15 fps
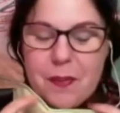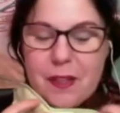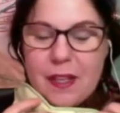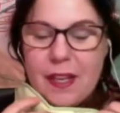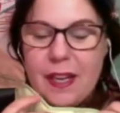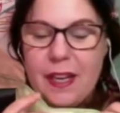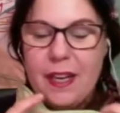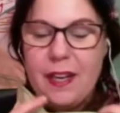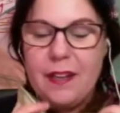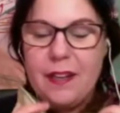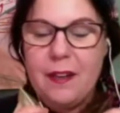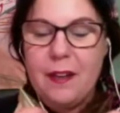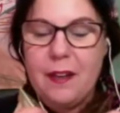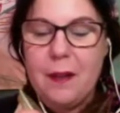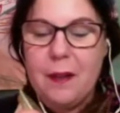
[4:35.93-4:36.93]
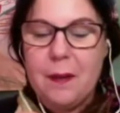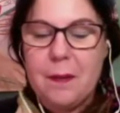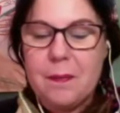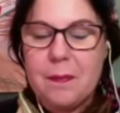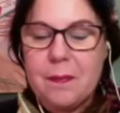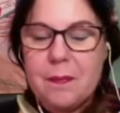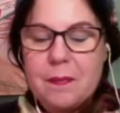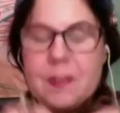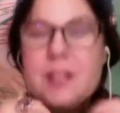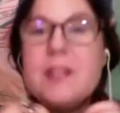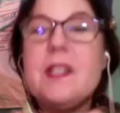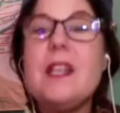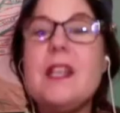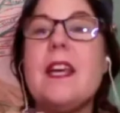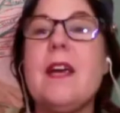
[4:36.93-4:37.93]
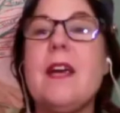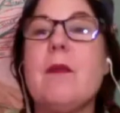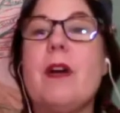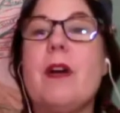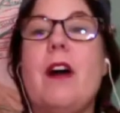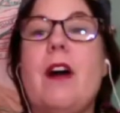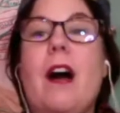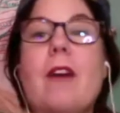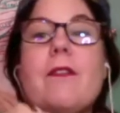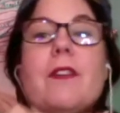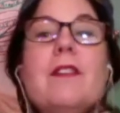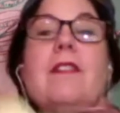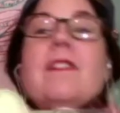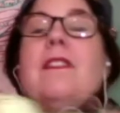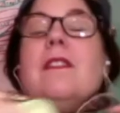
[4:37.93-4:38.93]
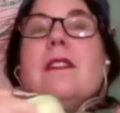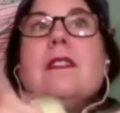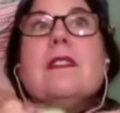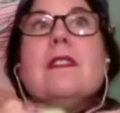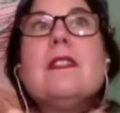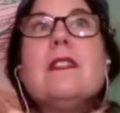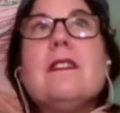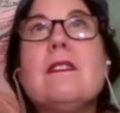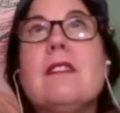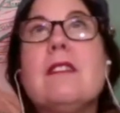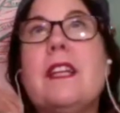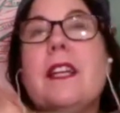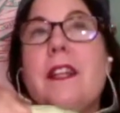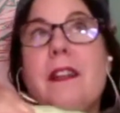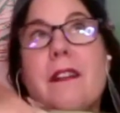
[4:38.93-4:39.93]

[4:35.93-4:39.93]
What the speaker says: and this thing came right off. Like,